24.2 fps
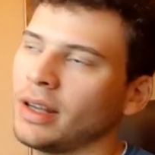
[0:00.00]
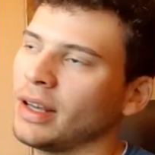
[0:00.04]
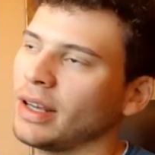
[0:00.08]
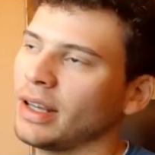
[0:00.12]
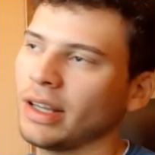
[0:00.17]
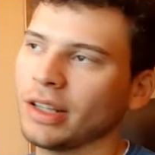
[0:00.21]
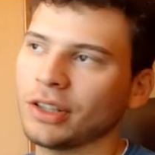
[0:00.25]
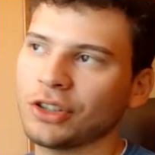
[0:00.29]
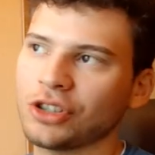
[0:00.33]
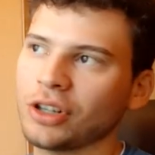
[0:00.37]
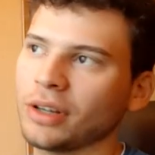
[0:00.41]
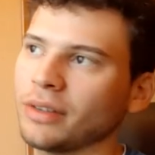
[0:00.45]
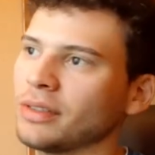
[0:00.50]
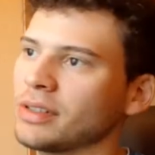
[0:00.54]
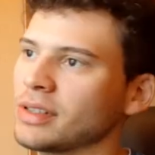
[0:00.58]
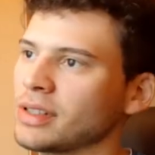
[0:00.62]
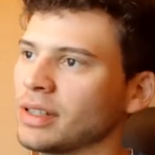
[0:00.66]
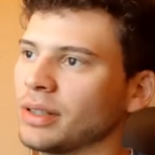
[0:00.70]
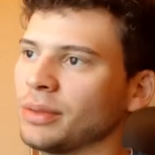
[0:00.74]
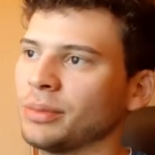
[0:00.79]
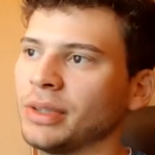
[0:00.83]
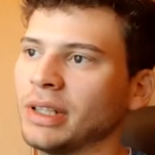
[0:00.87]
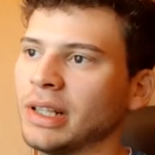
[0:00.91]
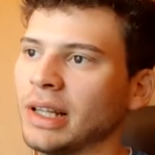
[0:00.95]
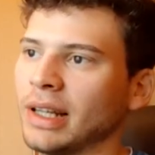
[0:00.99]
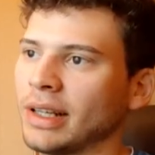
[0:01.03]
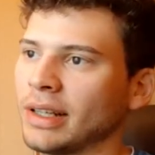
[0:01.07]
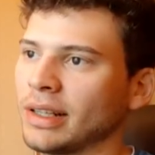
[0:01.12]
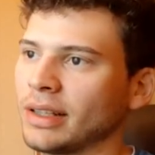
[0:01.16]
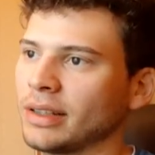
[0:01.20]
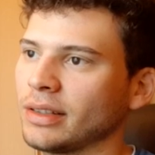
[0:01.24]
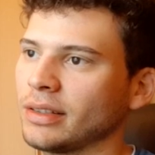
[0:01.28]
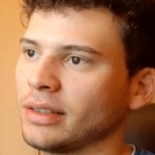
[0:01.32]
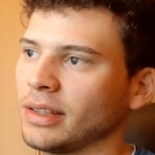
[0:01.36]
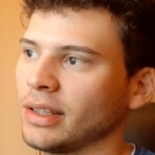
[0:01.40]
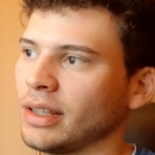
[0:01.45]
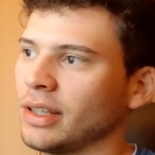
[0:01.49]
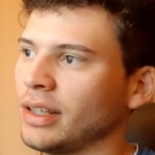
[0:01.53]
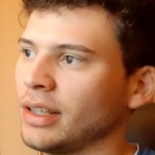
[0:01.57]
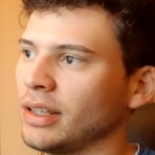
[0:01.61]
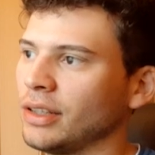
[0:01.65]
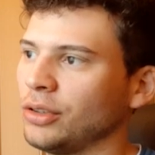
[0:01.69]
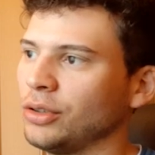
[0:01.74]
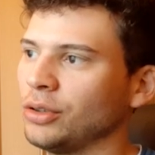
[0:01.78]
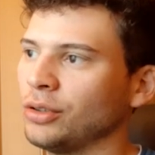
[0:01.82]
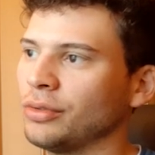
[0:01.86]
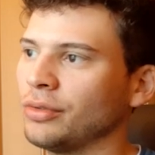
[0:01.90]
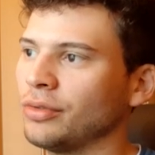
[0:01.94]
Again, Java is going to be like
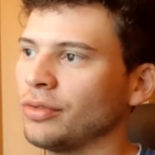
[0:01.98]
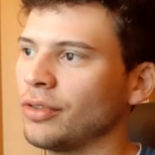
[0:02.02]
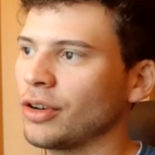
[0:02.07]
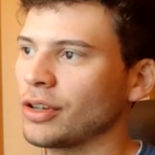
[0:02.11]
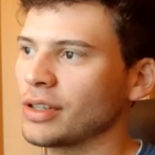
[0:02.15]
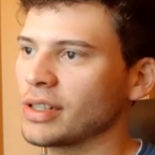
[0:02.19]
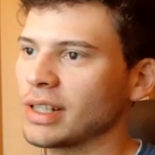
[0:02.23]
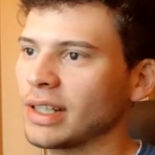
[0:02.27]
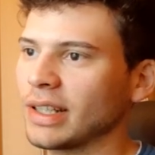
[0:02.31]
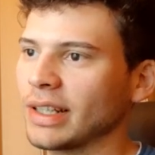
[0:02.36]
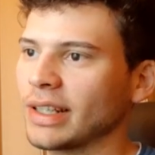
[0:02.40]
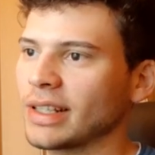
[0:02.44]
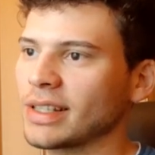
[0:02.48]
universally